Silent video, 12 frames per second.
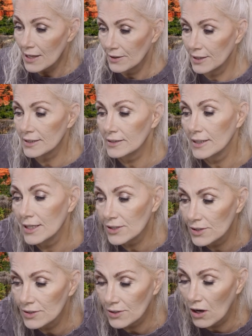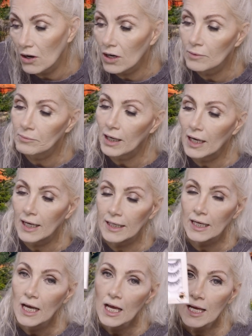These lashes are my
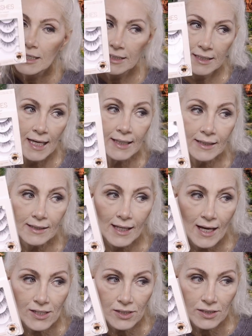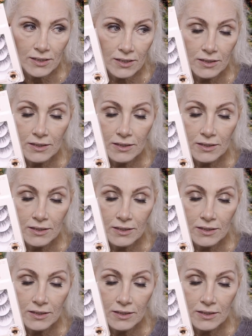naked lashes.